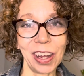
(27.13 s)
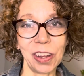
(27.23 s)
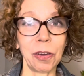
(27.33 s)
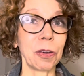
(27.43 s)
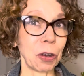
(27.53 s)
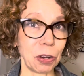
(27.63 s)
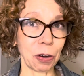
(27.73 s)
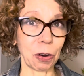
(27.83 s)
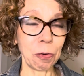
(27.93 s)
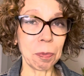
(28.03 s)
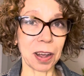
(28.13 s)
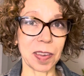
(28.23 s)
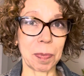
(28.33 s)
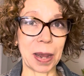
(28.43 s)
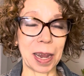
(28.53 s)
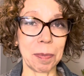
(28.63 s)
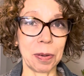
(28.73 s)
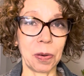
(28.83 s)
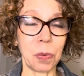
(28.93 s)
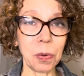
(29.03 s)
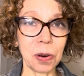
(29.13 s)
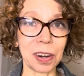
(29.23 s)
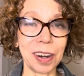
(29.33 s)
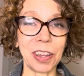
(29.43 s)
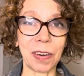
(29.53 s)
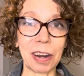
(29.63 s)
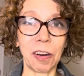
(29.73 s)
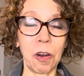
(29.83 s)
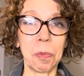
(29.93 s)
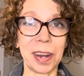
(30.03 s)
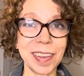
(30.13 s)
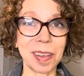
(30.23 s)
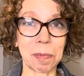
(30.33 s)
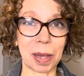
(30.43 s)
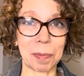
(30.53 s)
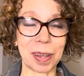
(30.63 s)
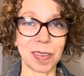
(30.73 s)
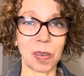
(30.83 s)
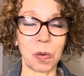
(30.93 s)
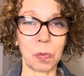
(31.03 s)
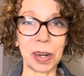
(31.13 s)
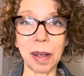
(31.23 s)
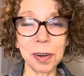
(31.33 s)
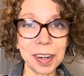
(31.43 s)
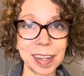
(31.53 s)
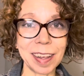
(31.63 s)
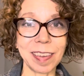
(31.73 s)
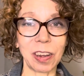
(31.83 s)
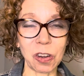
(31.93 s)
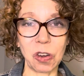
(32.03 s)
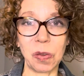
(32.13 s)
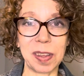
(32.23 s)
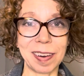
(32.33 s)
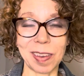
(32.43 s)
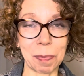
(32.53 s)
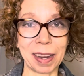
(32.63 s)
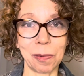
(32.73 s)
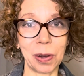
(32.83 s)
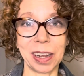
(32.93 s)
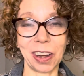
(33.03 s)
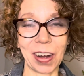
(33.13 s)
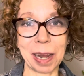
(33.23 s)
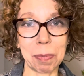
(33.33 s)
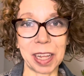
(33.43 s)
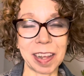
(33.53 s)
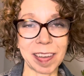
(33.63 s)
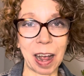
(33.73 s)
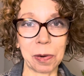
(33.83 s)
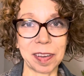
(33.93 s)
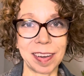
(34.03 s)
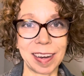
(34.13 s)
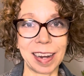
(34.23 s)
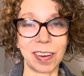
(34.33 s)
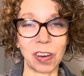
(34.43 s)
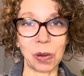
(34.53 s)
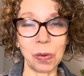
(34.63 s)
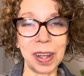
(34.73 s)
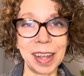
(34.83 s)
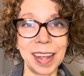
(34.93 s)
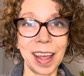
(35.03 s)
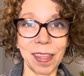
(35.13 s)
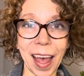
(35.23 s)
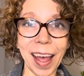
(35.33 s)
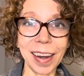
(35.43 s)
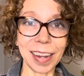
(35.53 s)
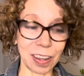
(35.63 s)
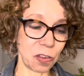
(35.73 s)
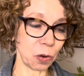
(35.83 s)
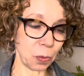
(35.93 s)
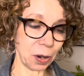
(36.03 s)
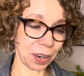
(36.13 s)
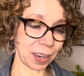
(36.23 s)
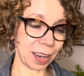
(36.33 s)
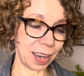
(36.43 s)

you're your own boss babe, or you're at home raising babies. Whatever it is that you're choosing to spend, what, your eight plus hours a day to do, that is your work.